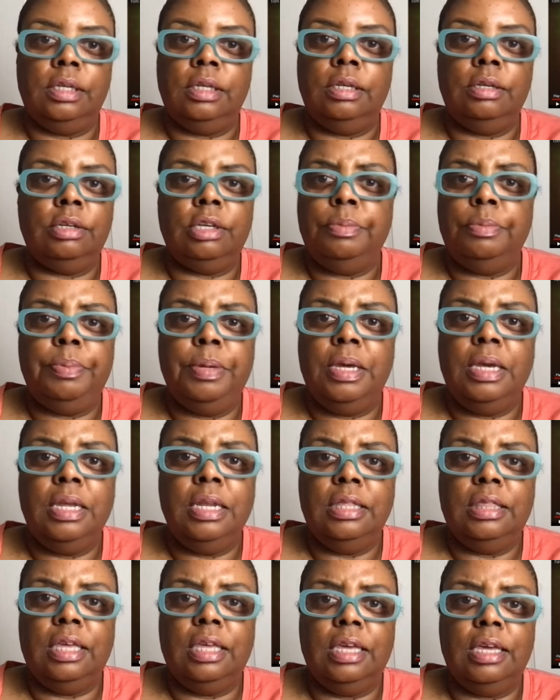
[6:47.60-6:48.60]
it could be
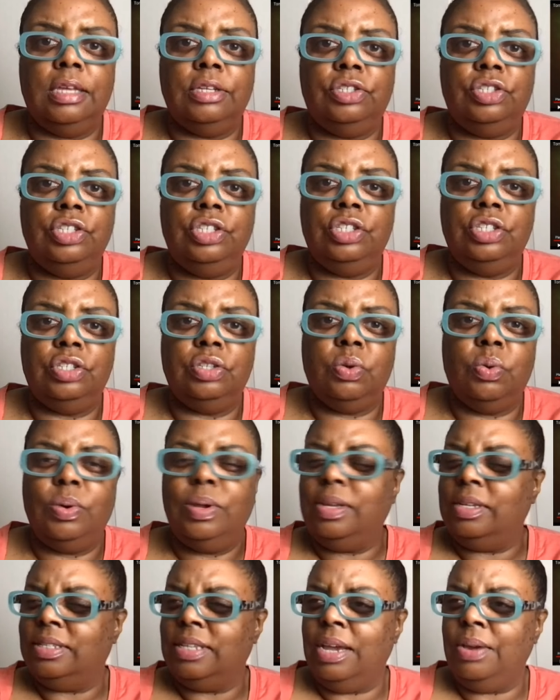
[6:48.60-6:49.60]
anything. And she's just
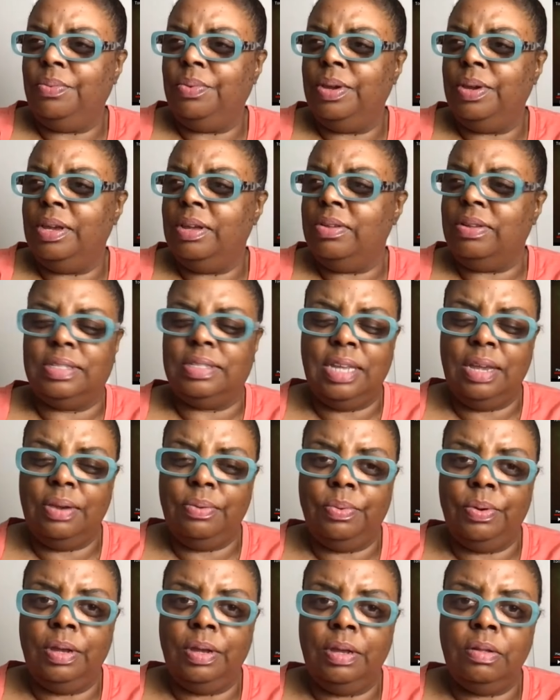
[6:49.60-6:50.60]
going, Is that real? Is
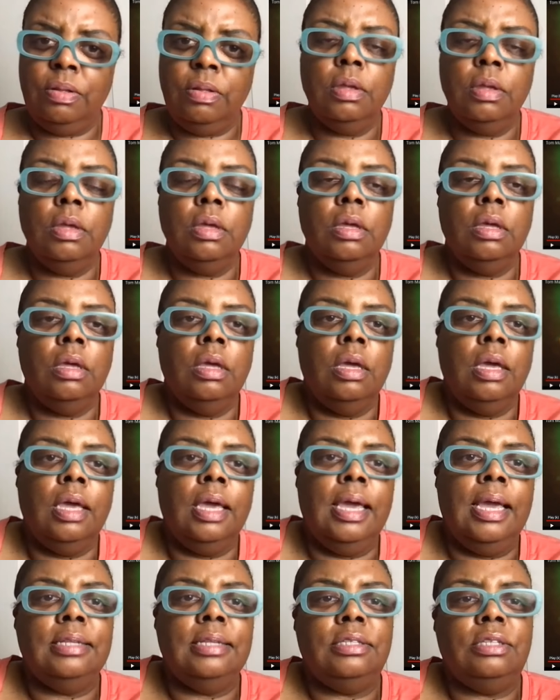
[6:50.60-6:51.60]
that real?
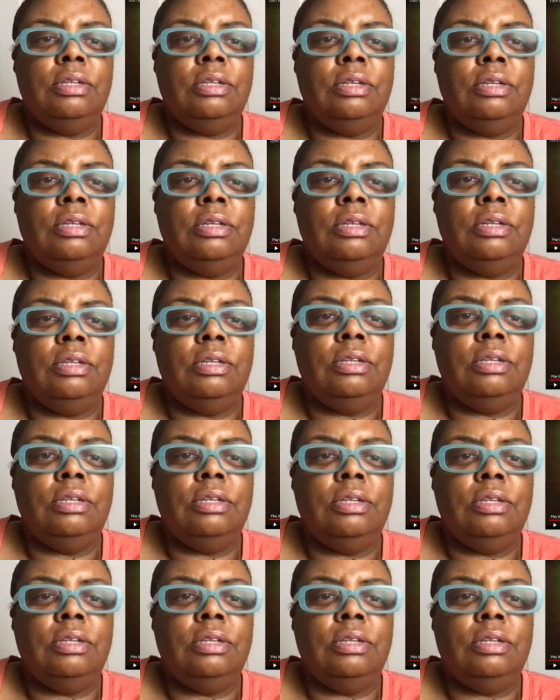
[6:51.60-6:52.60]
And so, and I kept
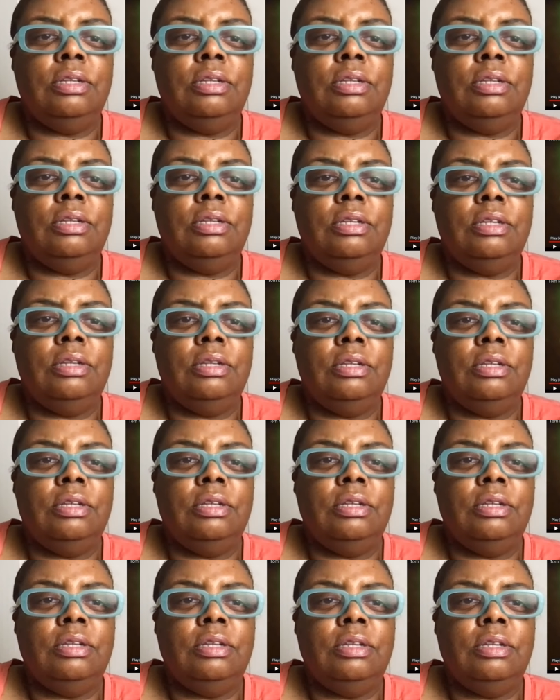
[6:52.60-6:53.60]
thinking to myself, Why
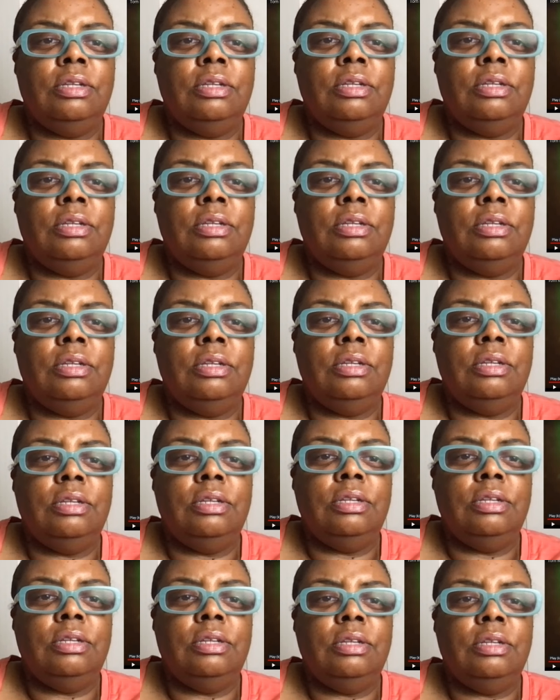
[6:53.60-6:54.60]
is she asking me, Is
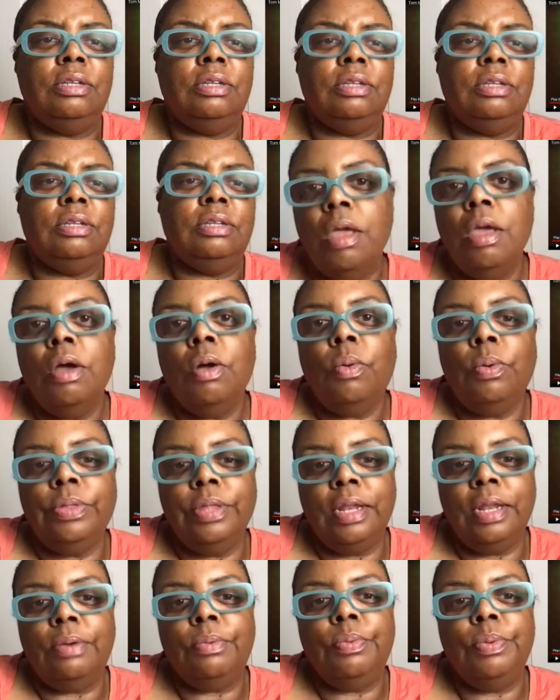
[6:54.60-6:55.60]
that real?
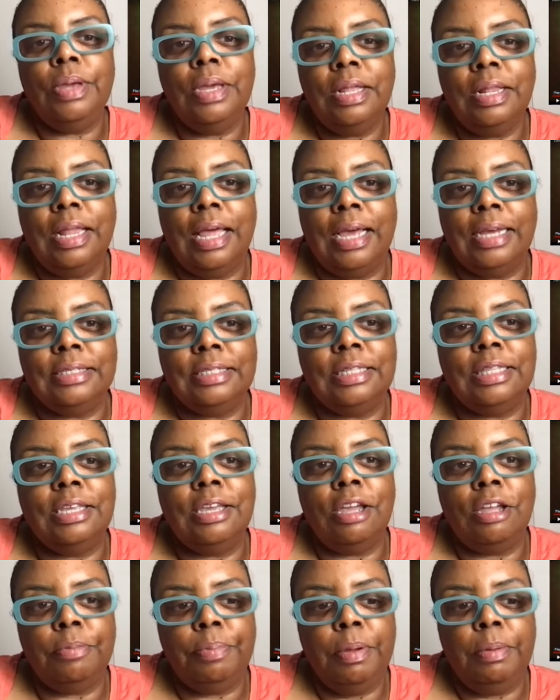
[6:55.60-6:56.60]
Well, then I realized that
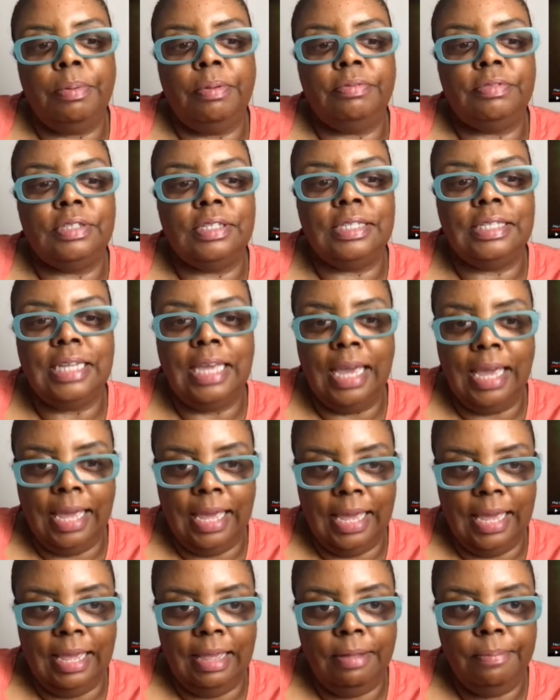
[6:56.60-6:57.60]
the young people of
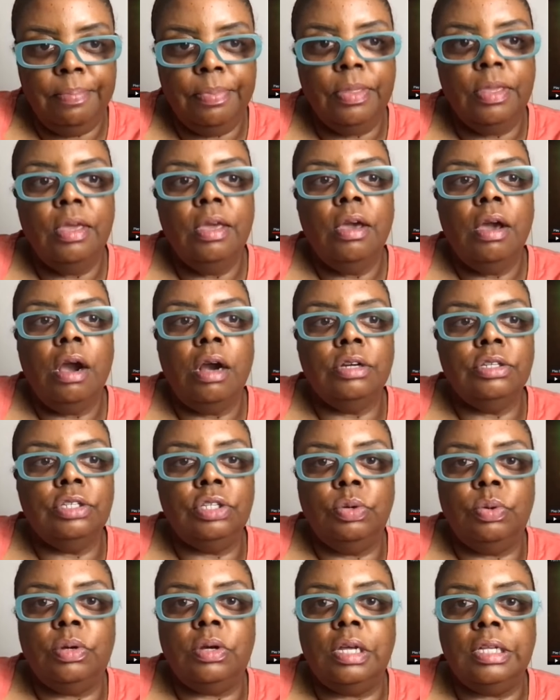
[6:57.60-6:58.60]
today are
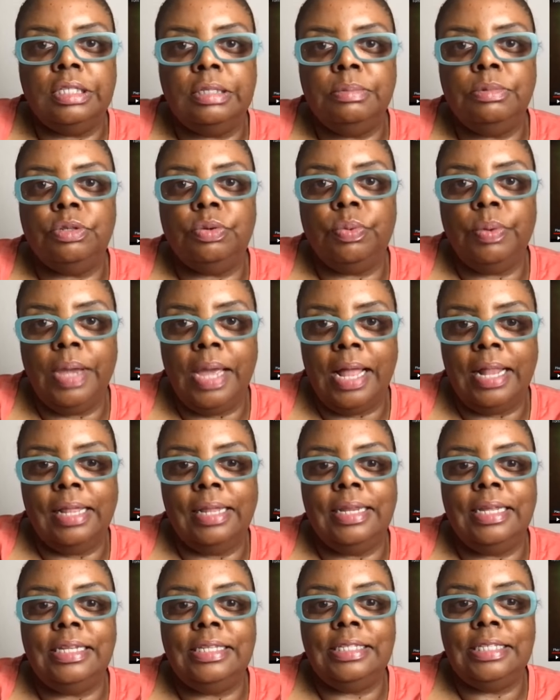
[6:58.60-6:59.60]
so accustomed to
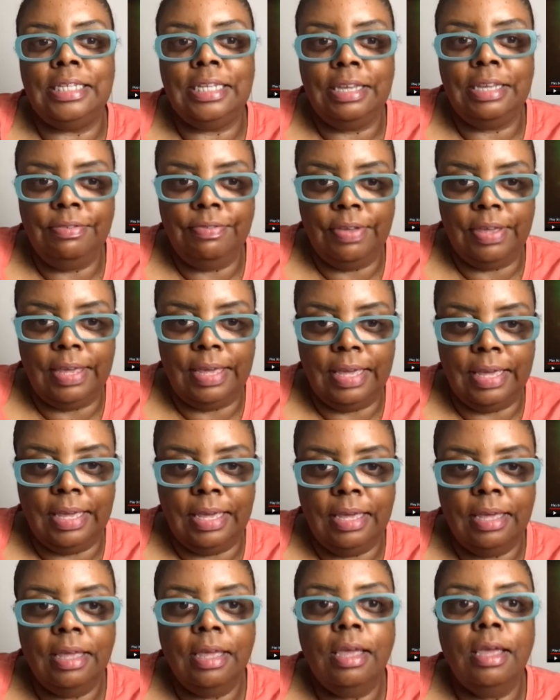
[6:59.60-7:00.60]
reality
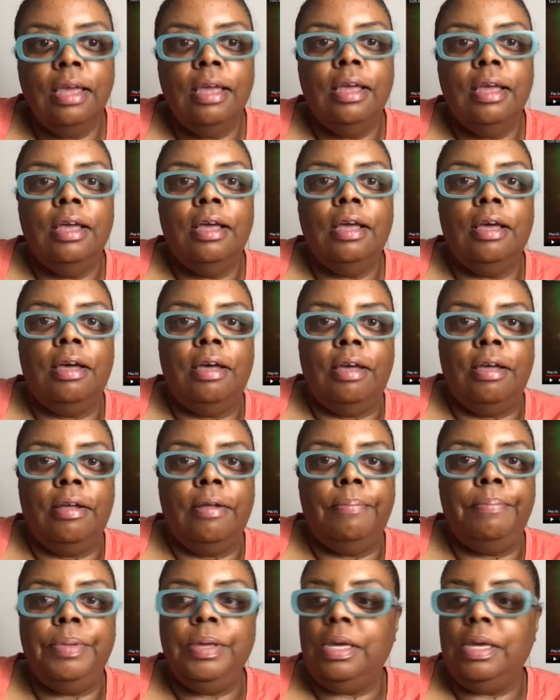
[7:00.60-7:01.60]
TV um,